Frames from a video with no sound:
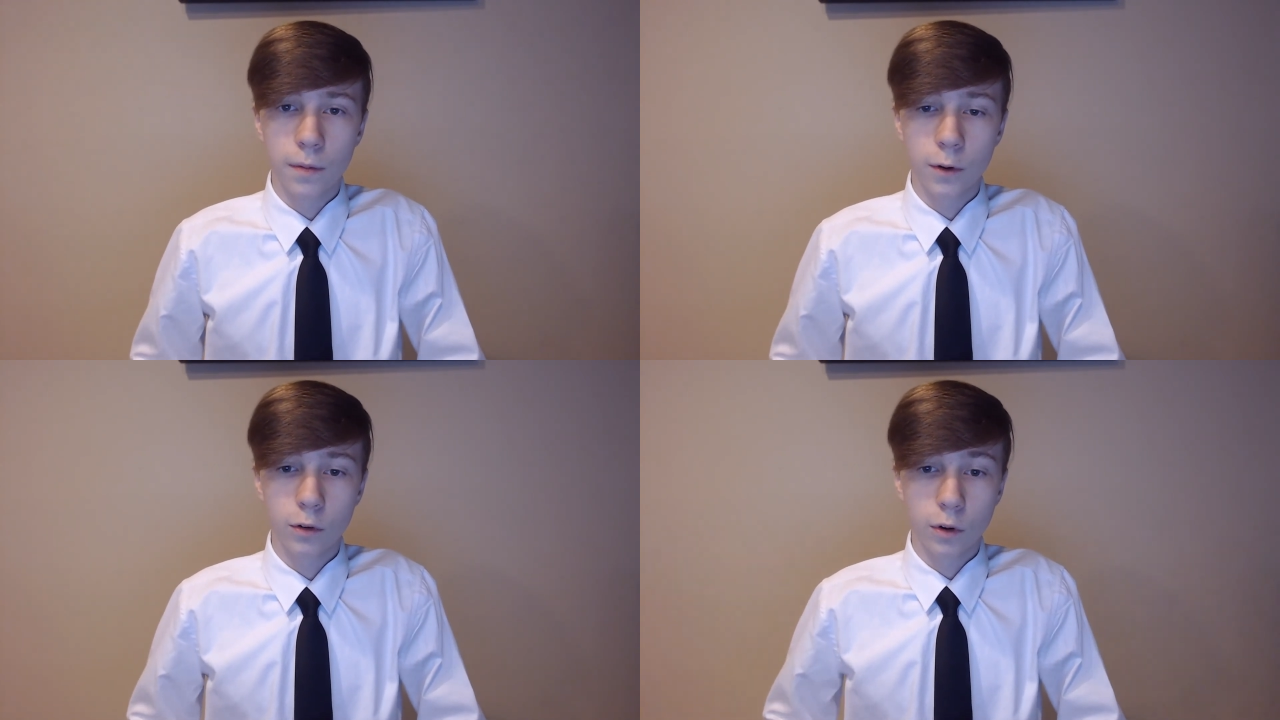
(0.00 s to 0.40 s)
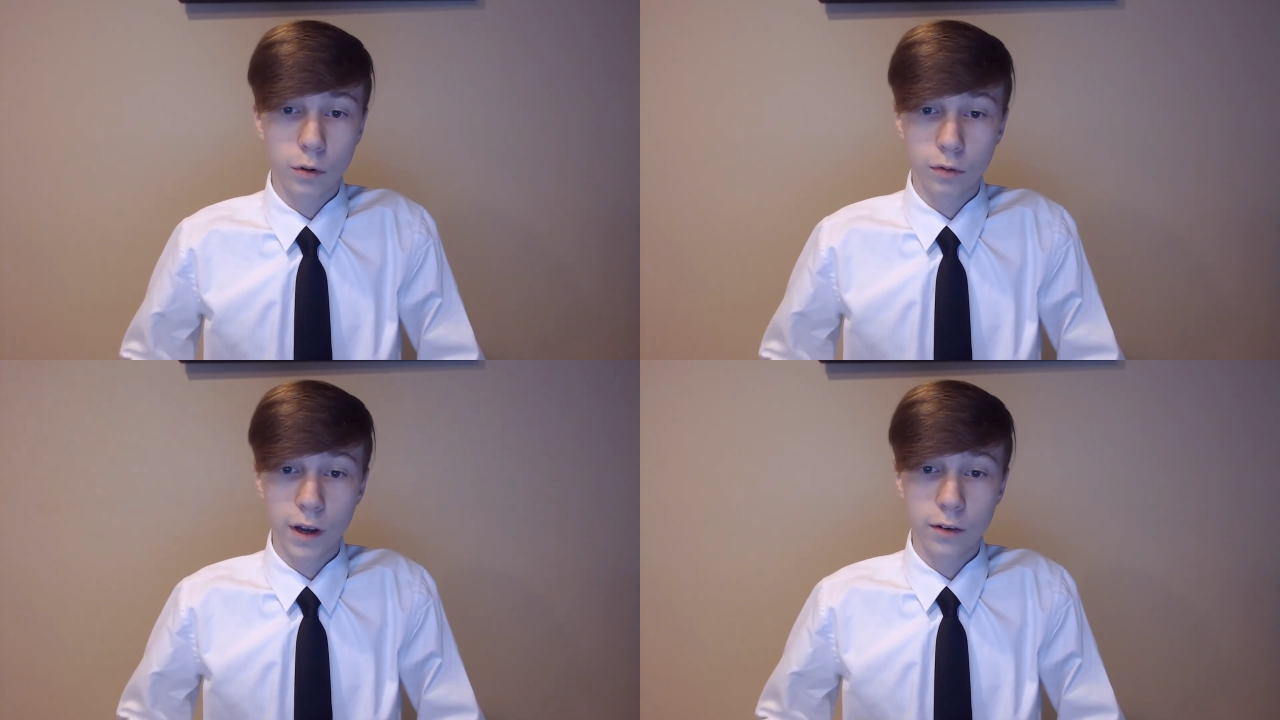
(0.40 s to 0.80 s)

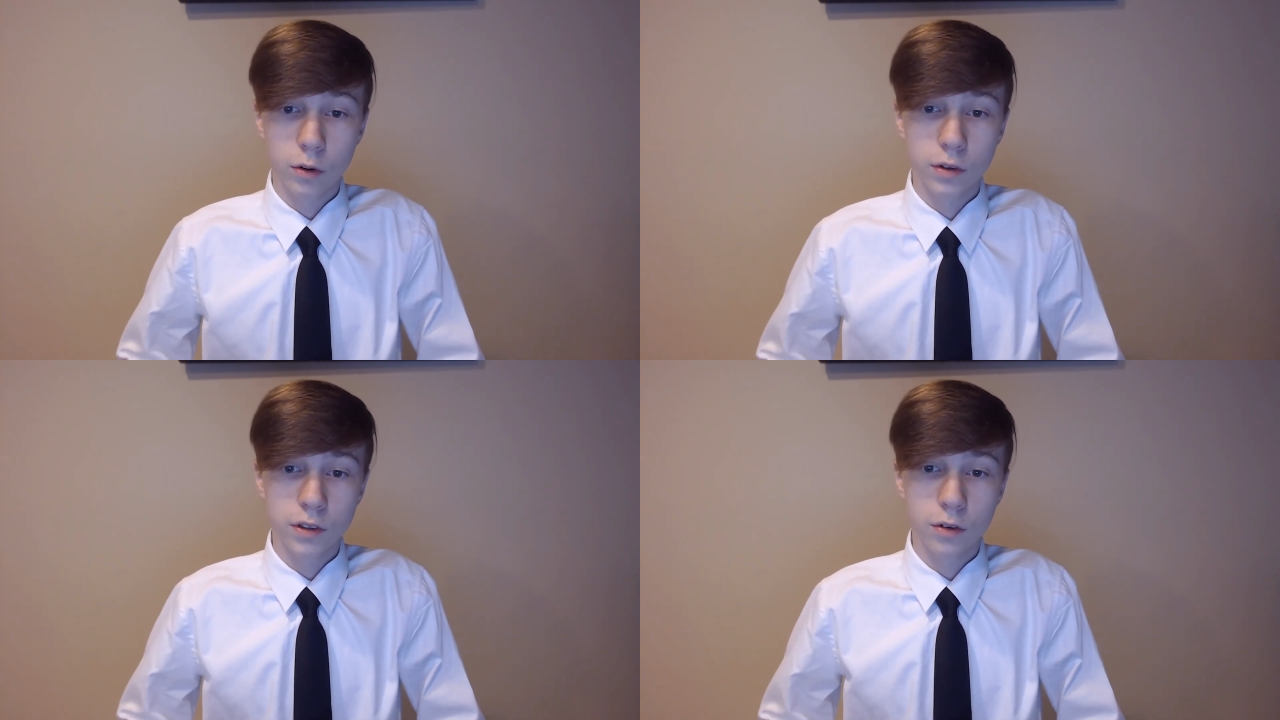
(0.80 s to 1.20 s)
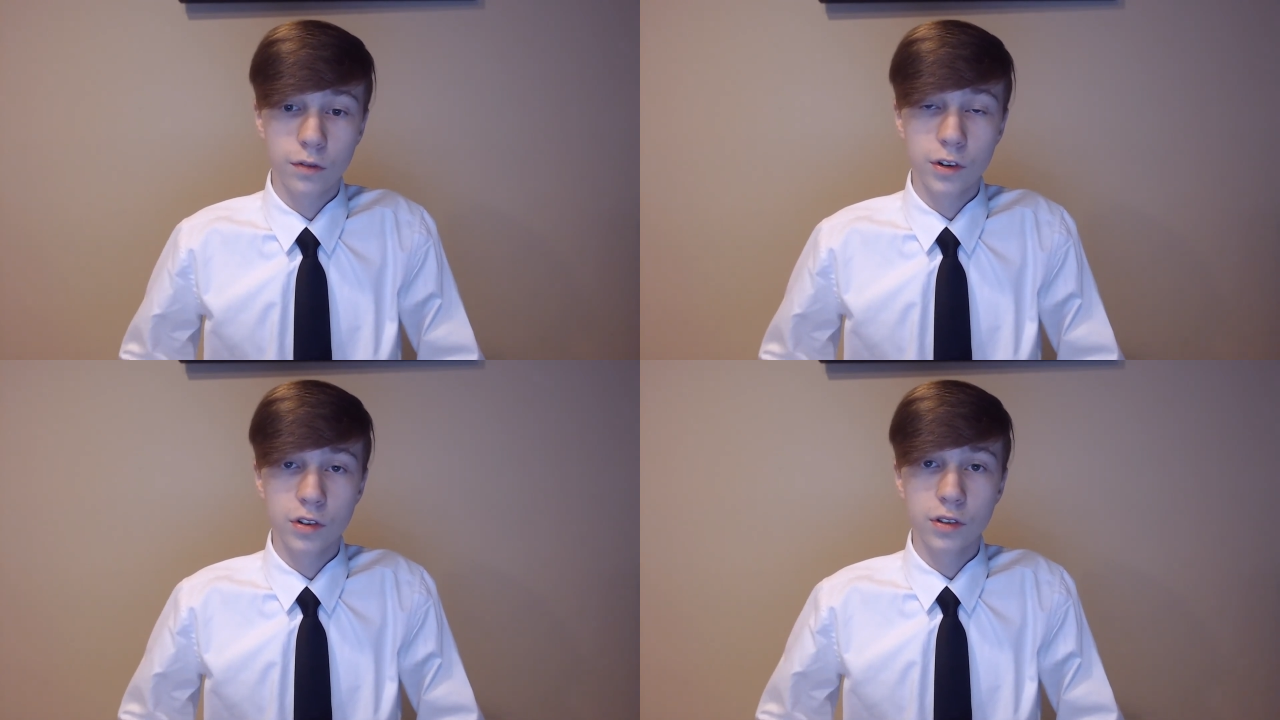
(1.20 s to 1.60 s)
or rather Okun's
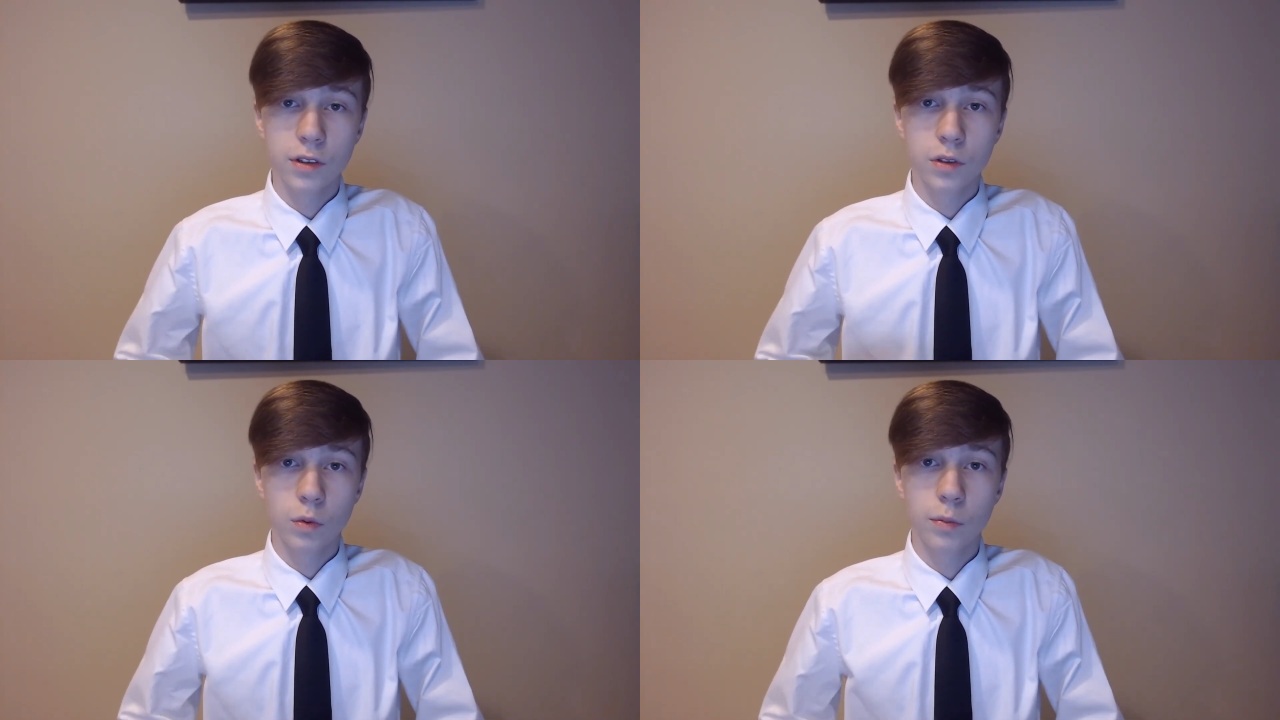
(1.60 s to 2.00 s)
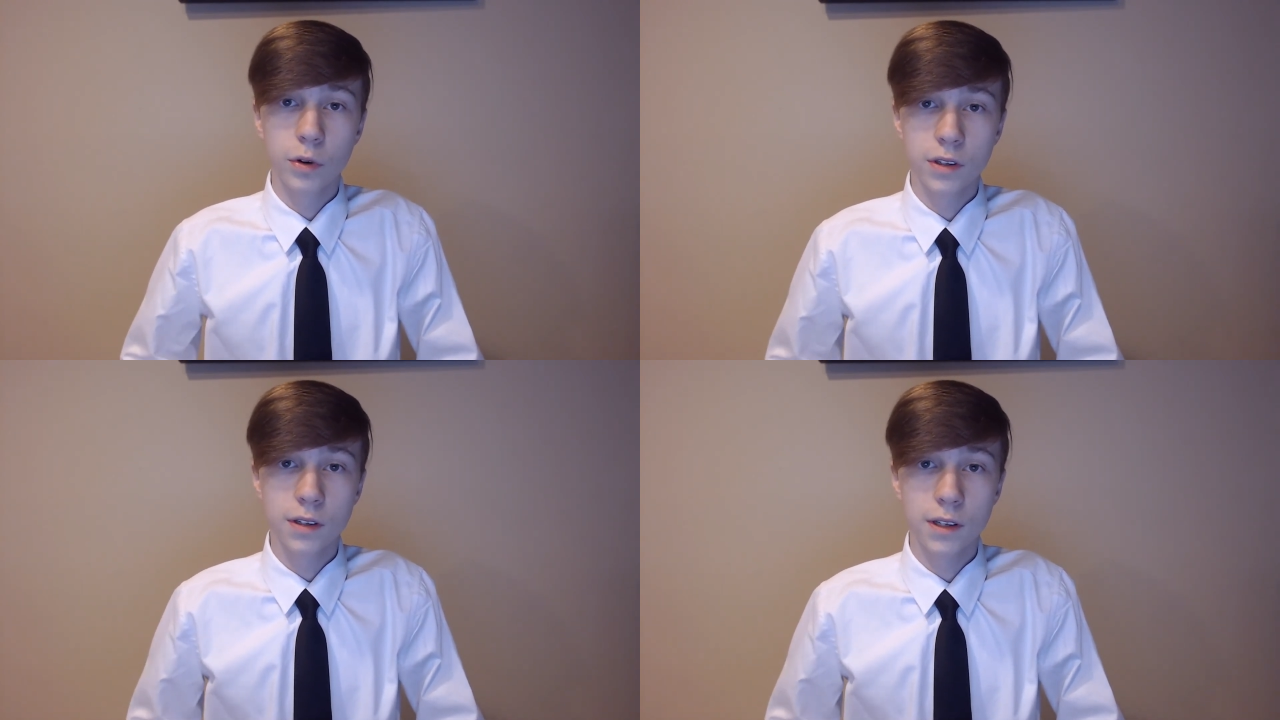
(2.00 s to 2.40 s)
coefficient, is
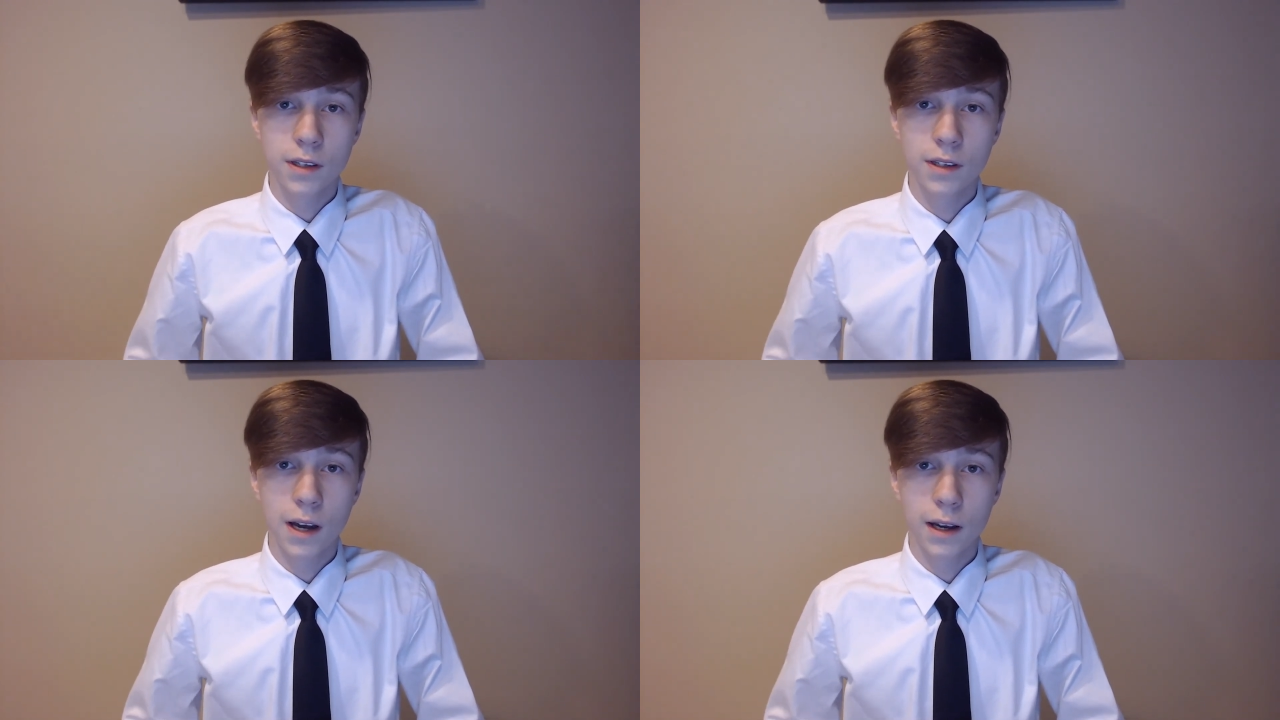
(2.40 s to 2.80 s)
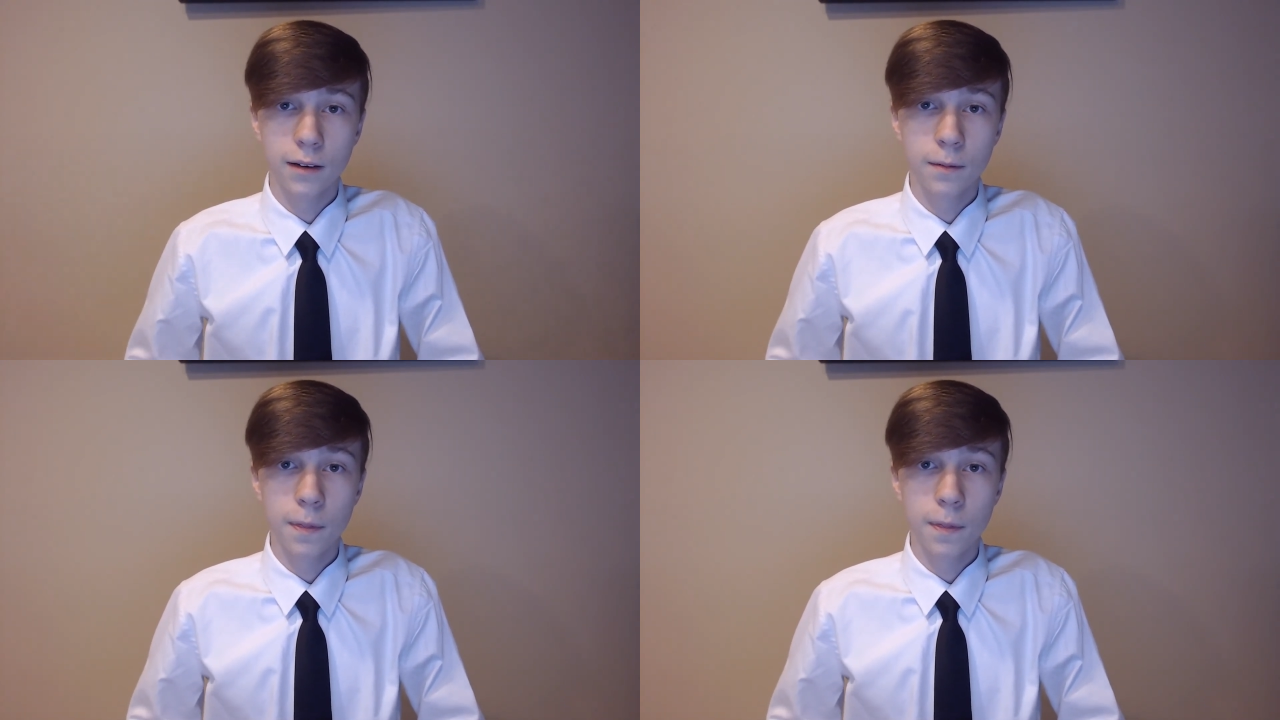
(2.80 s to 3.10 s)
1.69